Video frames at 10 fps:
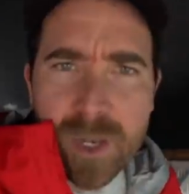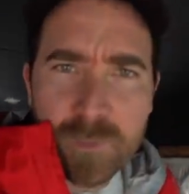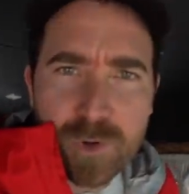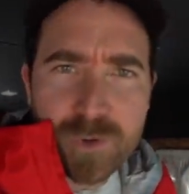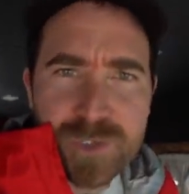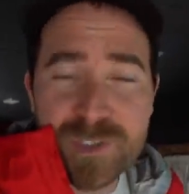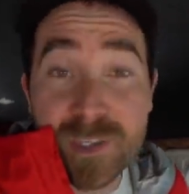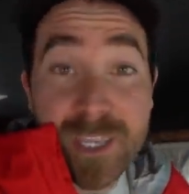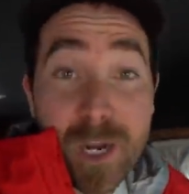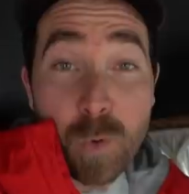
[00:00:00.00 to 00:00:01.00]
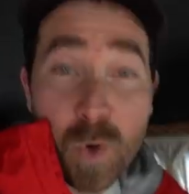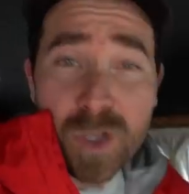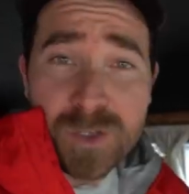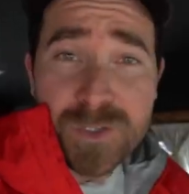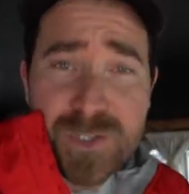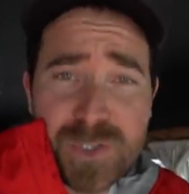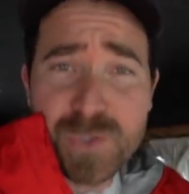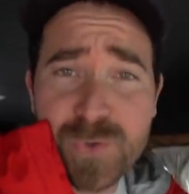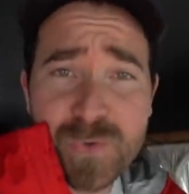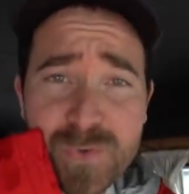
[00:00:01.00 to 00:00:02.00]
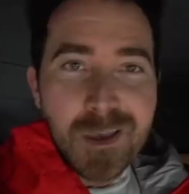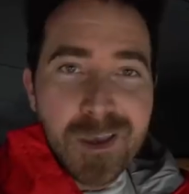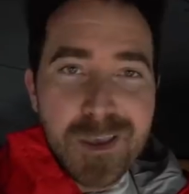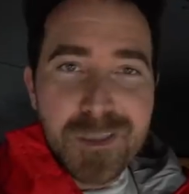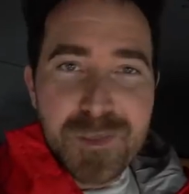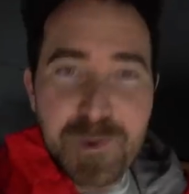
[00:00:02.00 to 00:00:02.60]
grab groceries on the count of one, two, and